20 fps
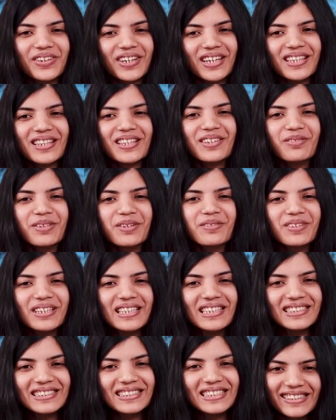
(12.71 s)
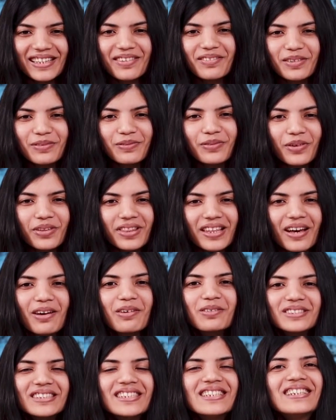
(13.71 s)
I think we went level
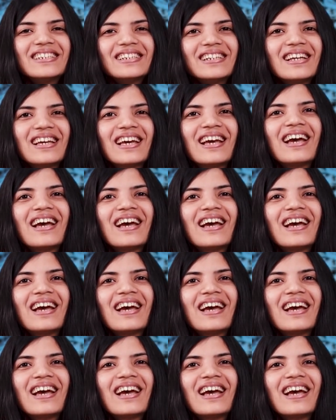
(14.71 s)
4000.